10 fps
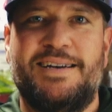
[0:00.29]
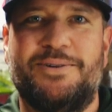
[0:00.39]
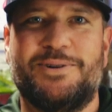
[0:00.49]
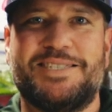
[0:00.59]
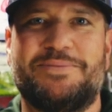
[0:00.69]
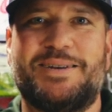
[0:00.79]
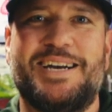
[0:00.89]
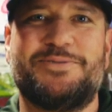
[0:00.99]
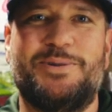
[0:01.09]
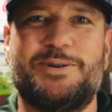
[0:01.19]
What's up,
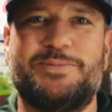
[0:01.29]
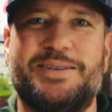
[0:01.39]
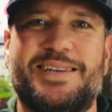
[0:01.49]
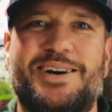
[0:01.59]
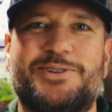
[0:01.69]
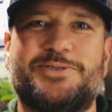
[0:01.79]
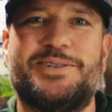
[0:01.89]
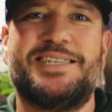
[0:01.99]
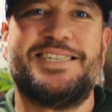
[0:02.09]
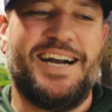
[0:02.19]
guys? Welcome to the
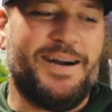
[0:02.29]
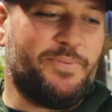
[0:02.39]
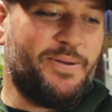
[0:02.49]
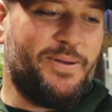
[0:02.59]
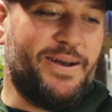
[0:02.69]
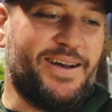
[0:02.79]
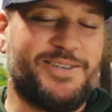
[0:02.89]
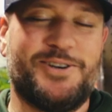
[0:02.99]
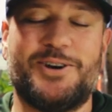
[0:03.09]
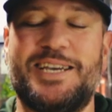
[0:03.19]
archery shop.
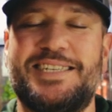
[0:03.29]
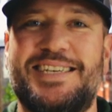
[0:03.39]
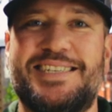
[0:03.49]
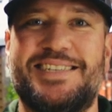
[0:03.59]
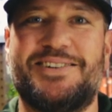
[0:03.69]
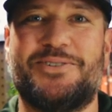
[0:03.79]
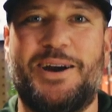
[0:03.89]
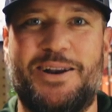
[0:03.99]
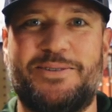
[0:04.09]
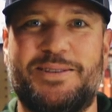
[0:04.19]
Turkey seasons are
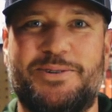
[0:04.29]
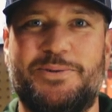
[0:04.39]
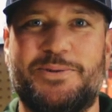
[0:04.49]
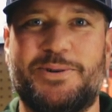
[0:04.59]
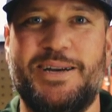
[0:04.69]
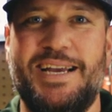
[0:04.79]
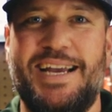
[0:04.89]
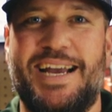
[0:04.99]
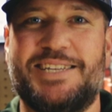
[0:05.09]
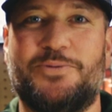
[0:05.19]
right around the corner,
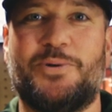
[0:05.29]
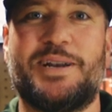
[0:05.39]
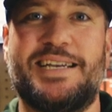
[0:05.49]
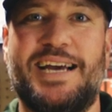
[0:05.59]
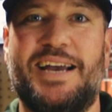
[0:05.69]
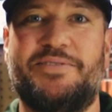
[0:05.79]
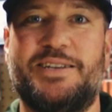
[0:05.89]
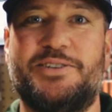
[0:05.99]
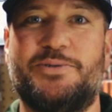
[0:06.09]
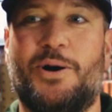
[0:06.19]
and so we're going to dive
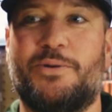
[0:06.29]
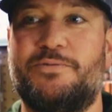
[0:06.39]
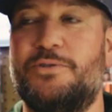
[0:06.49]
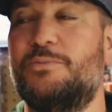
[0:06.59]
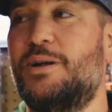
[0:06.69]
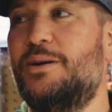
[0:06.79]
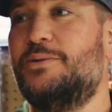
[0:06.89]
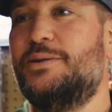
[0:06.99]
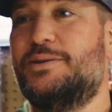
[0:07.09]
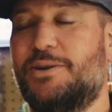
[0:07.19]
into our
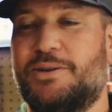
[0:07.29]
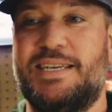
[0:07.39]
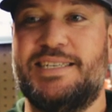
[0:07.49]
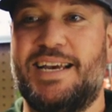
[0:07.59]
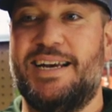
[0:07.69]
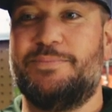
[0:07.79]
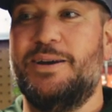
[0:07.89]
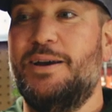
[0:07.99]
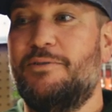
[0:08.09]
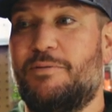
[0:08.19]
full-blown turkey setup
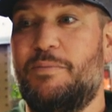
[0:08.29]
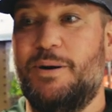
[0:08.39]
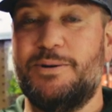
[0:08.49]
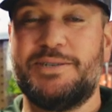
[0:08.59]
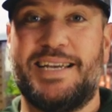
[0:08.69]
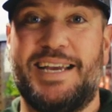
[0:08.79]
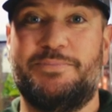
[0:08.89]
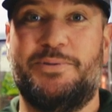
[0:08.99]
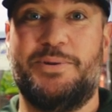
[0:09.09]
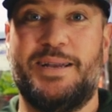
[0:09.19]
from a bow
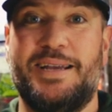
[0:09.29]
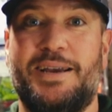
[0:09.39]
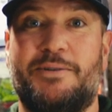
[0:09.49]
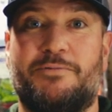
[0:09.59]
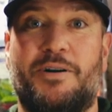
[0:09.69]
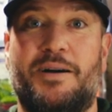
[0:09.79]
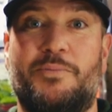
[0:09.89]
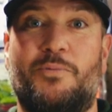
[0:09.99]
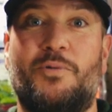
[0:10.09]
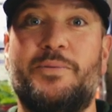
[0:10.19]
standpoint,
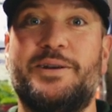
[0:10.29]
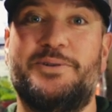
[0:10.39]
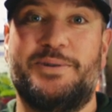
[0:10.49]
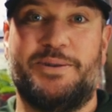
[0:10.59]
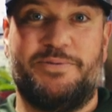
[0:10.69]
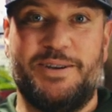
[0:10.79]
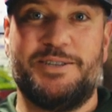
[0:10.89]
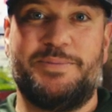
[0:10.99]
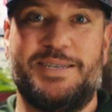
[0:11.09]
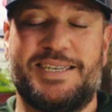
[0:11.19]
from what we do in the
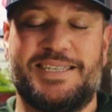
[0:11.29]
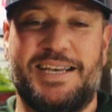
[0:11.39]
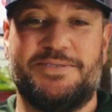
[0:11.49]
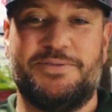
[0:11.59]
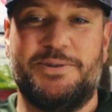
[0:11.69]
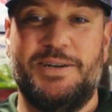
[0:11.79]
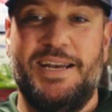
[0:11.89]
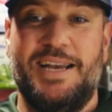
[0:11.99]
field to be successful,